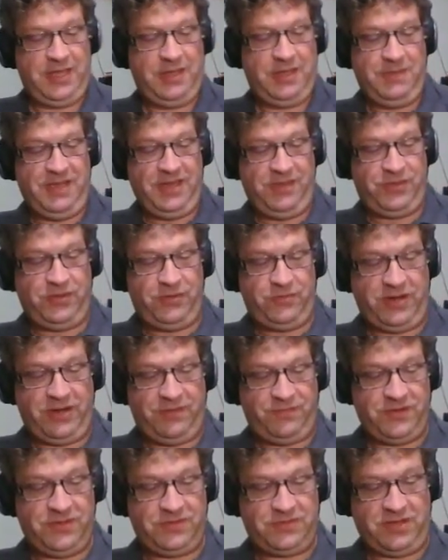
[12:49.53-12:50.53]
A method
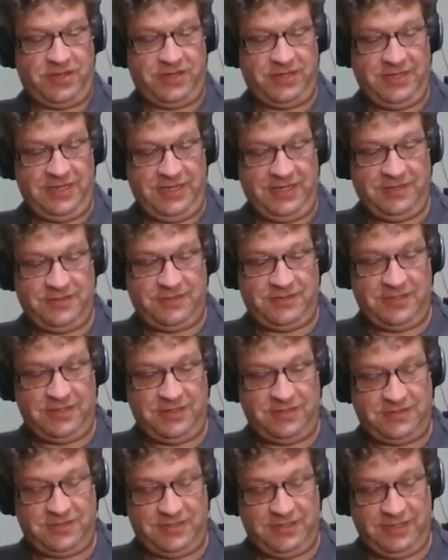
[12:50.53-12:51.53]
reference on an
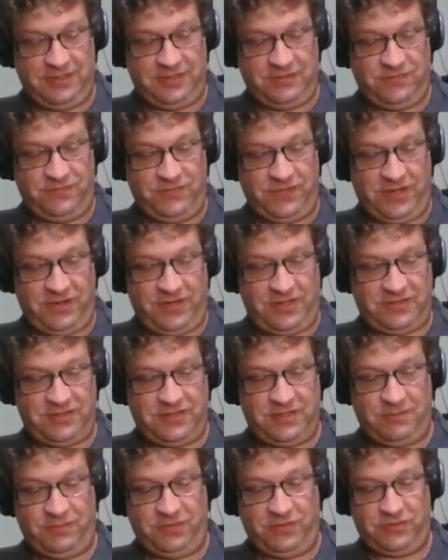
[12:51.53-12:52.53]
instance is very
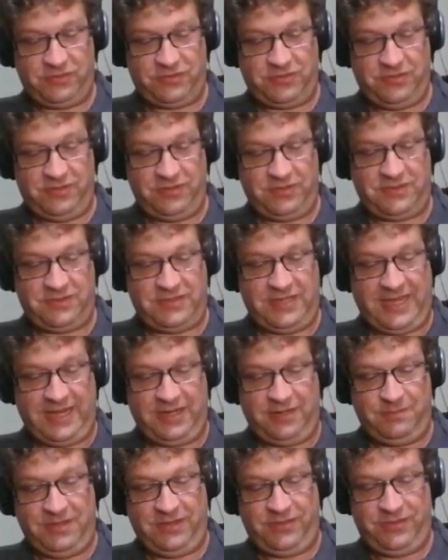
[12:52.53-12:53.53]
similar to the
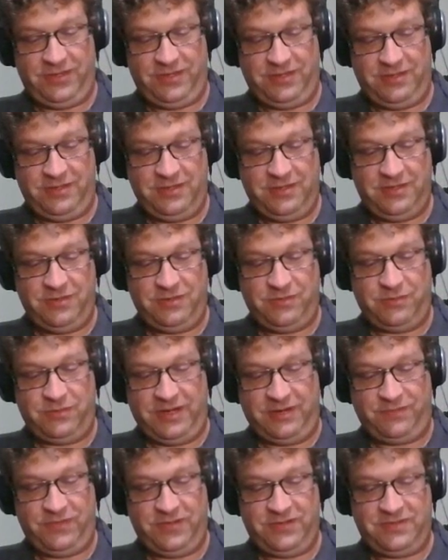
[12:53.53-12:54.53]
static method
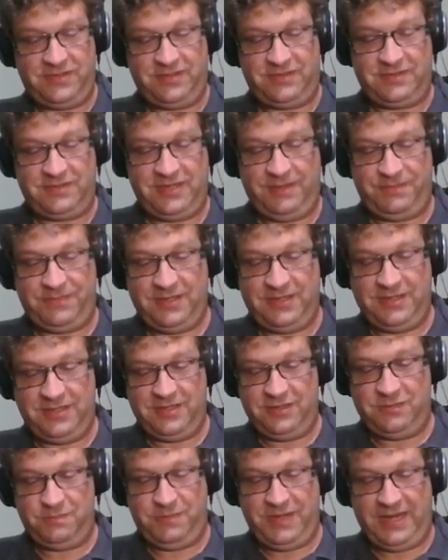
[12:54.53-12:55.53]
reference, except that
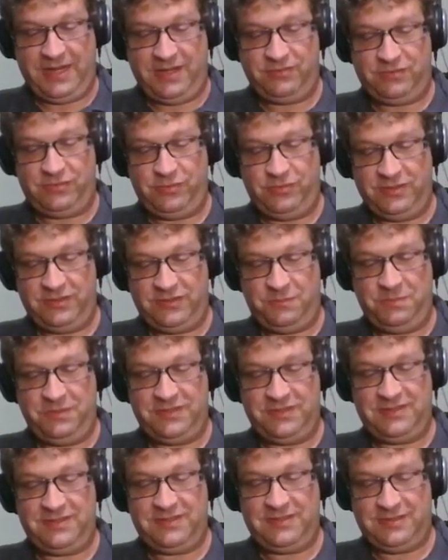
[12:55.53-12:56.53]
it is bound to a
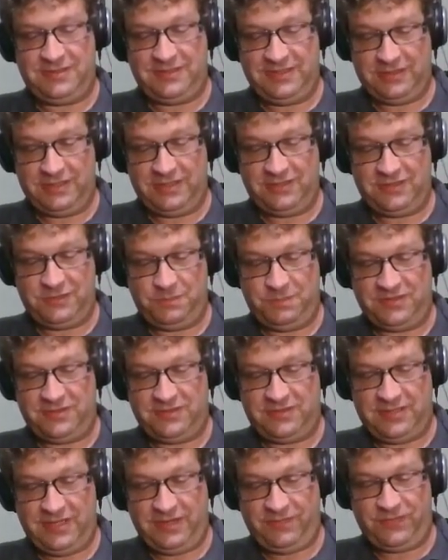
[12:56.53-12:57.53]

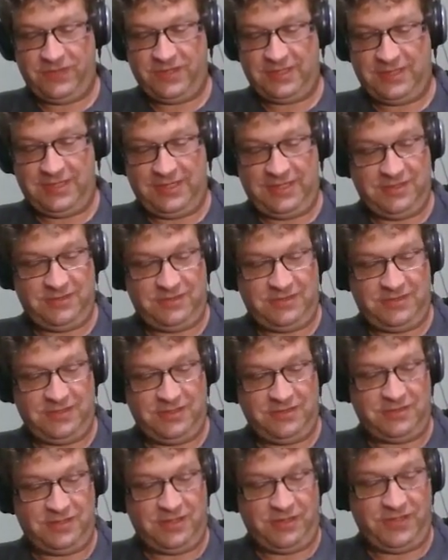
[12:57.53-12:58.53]
specific
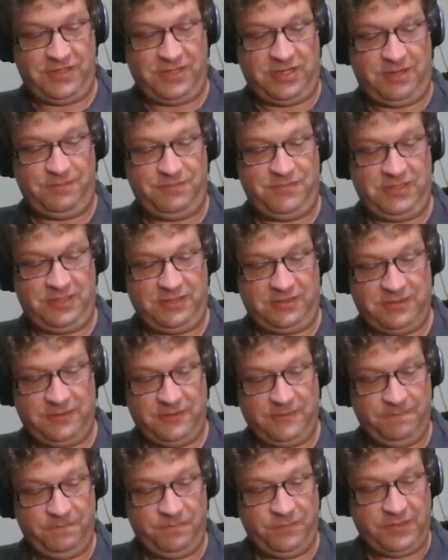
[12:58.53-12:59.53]
instance of an
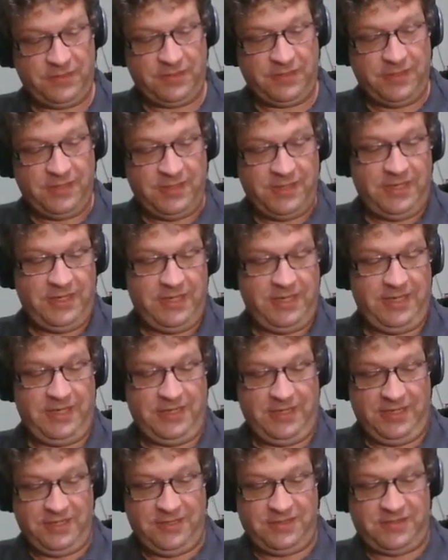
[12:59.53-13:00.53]
object.
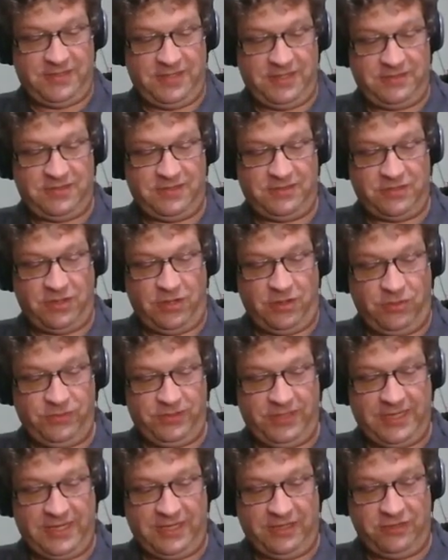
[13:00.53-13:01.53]
An instance is
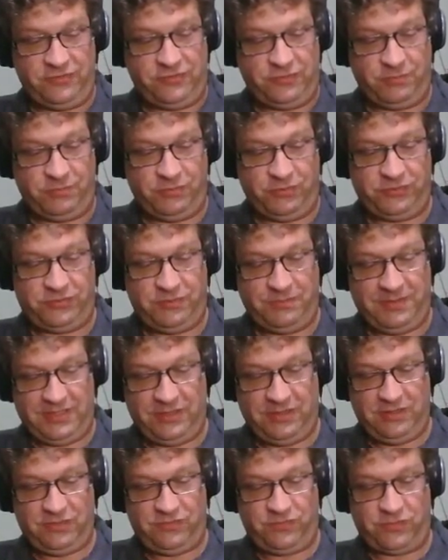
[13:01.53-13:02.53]
only eligible to
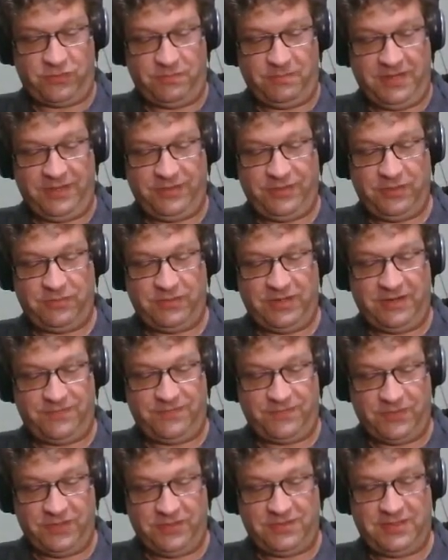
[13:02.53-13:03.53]
be used for a method
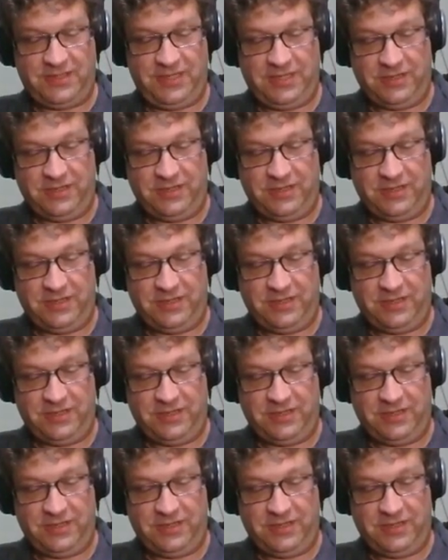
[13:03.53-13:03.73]
reference